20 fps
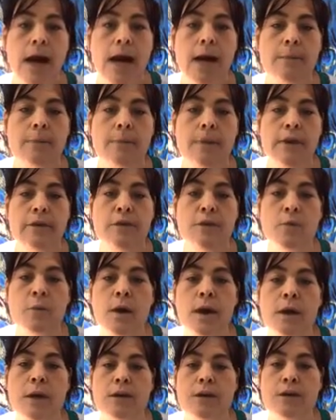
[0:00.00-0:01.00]
if you
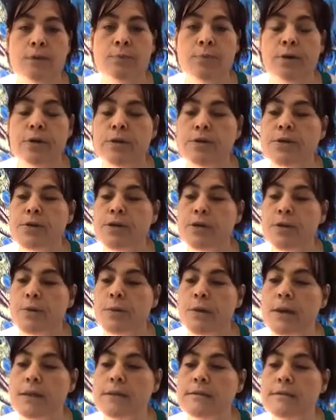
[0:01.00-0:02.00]
want to do personal
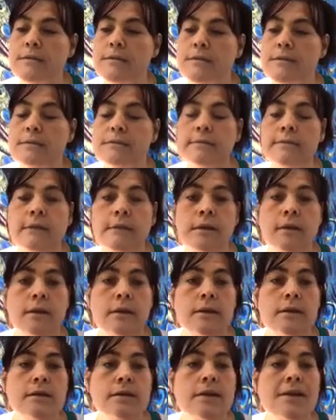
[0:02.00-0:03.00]
ones.
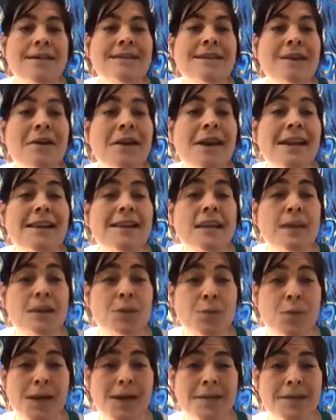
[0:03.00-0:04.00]
So is there anything
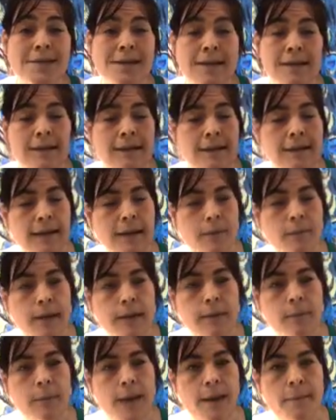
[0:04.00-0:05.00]
you want to say to
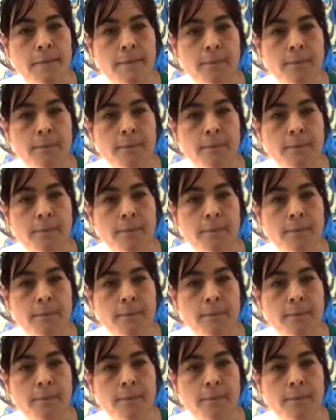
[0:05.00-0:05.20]
anybody, babe?